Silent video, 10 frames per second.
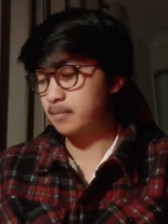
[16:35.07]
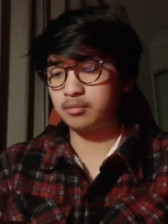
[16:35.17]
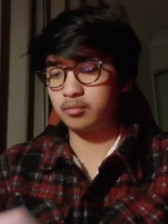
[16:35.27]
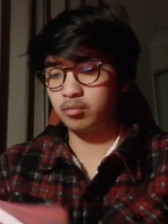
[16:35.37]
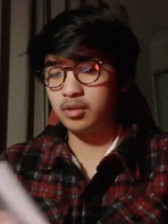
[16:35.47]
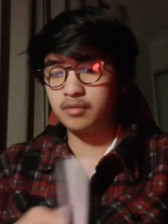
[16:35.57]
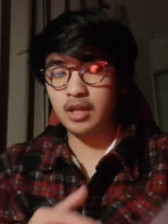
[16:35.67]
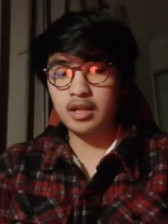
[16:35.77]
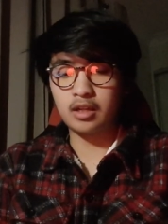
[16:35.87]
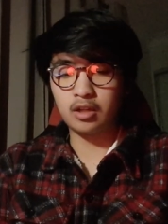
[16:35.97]
With
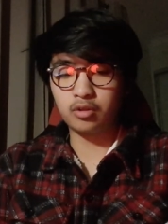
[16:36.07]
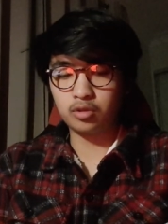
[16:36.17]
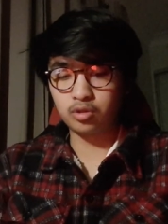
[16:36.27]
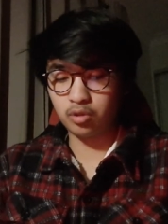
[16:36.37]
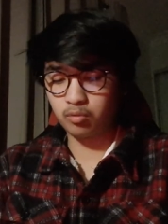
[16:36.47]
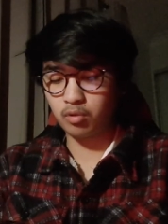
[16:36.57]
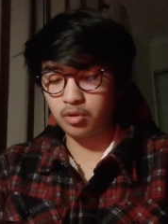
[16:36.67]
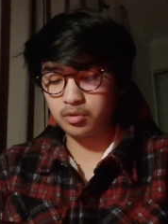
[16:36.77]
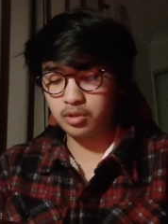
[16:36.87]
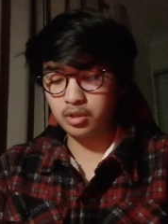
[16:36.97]
that, I also
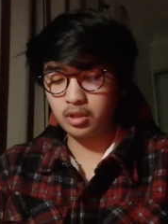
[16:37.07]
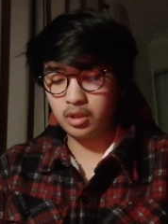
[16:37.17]
wrote